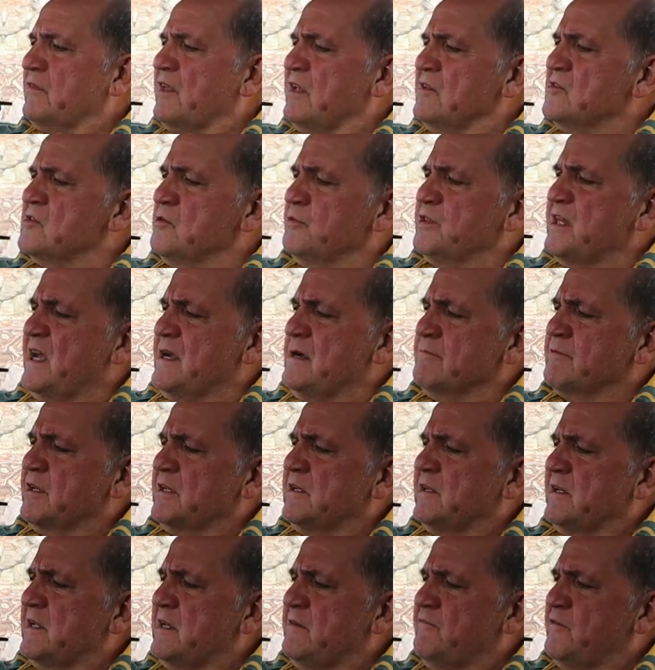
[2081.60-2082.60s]
So with that, I'm
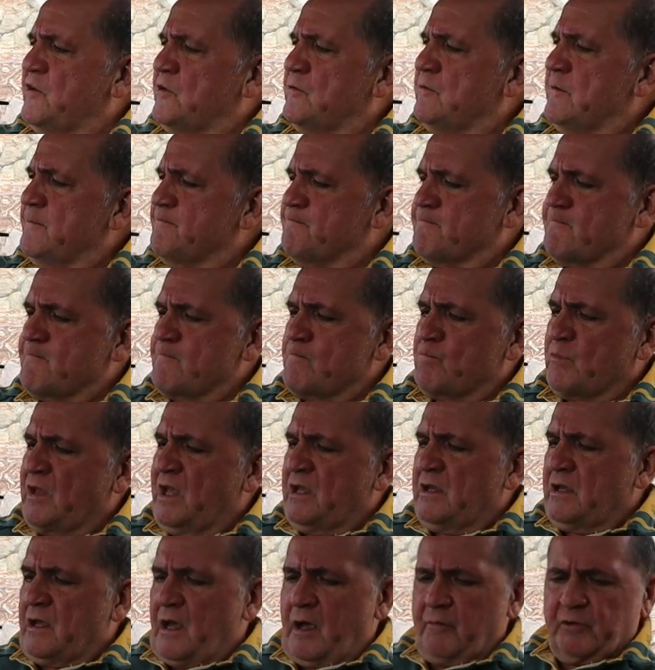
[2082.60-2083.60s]
going to leave you.
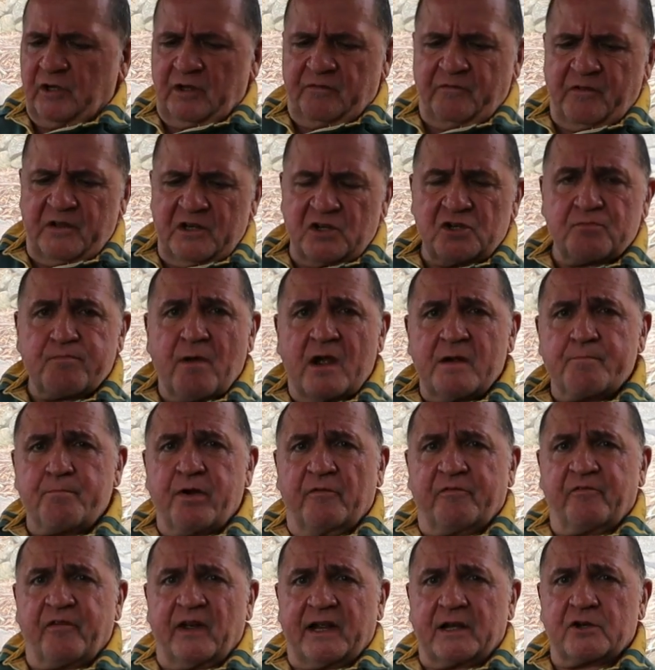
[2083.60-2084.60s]
I'm going to finish my
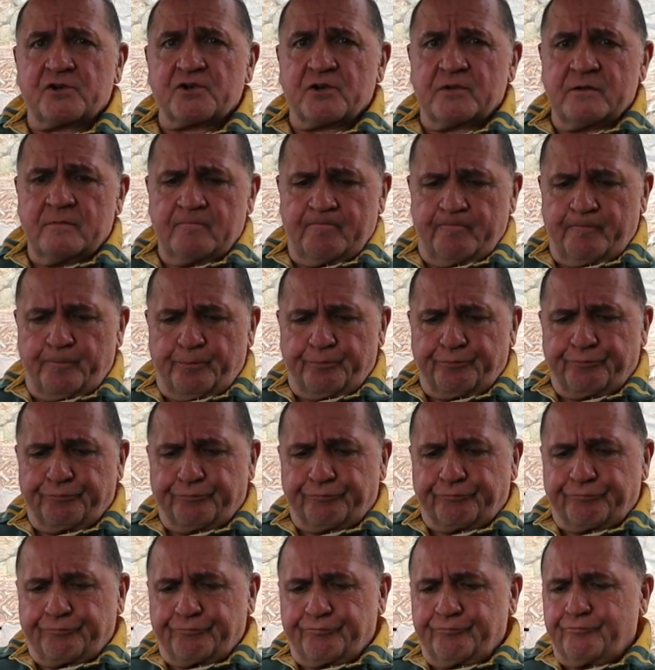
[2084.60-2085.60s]
perfection.
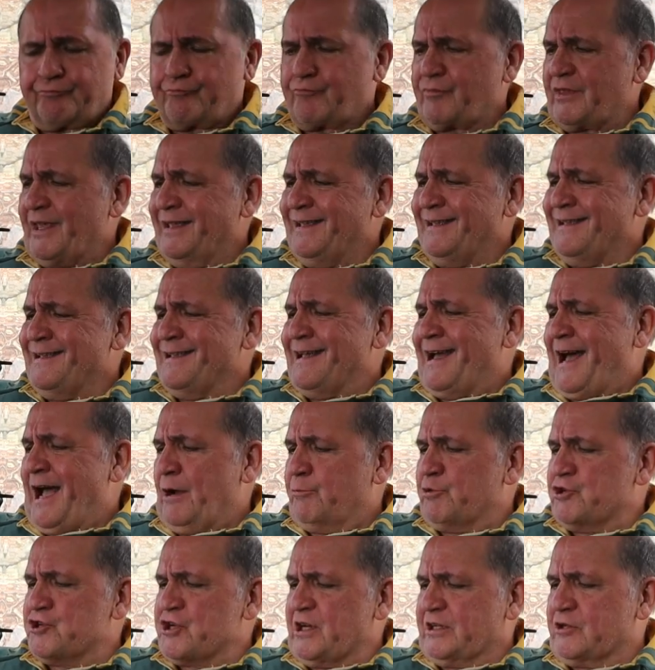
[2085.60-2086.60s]
I
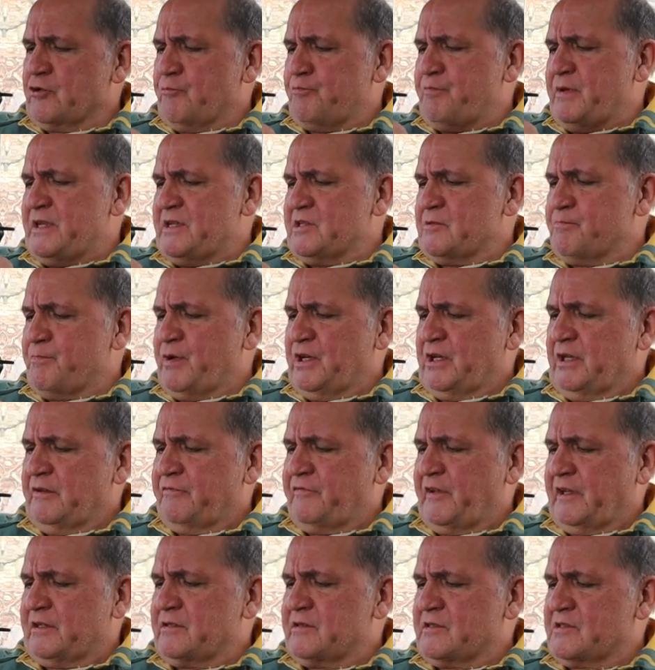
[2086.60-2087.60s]
wish I could be as
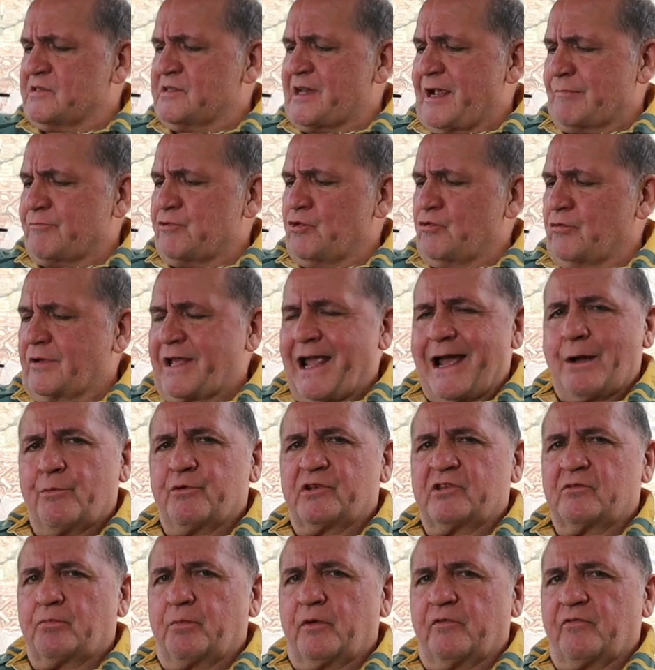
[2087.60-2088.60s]
perfect as Samuel
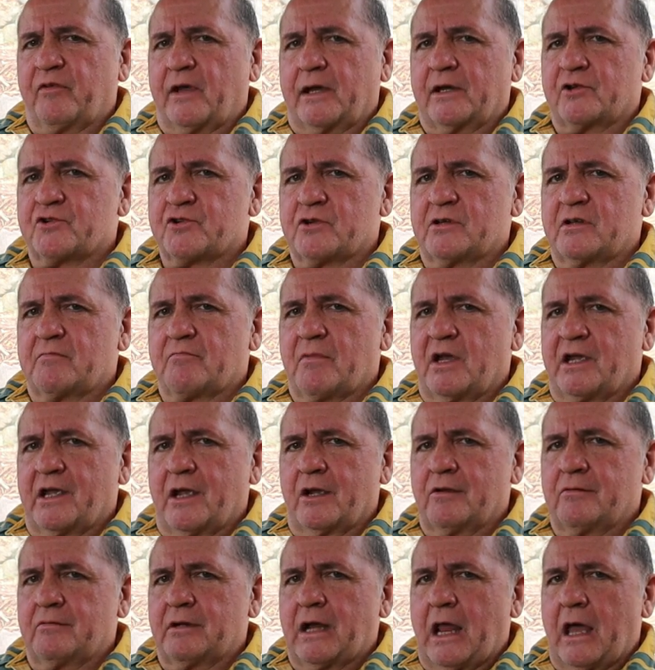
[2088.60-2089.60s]
Gowerth's perfection in my
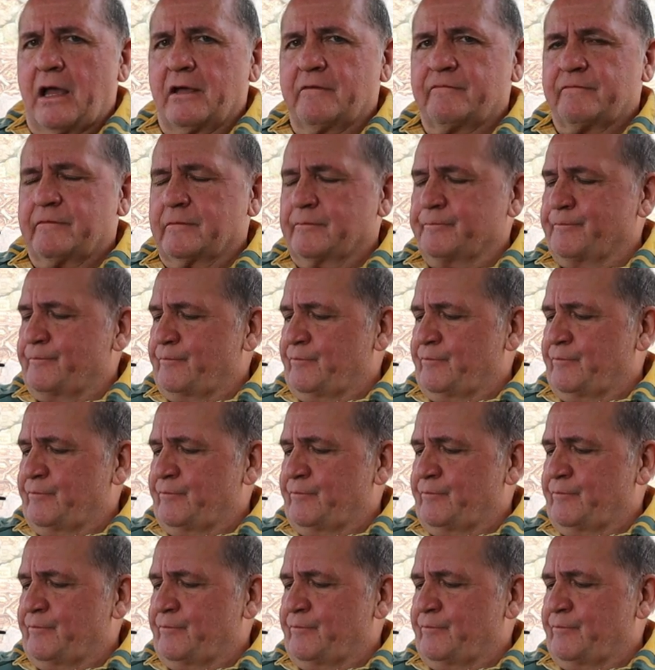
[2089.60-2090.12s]
own life.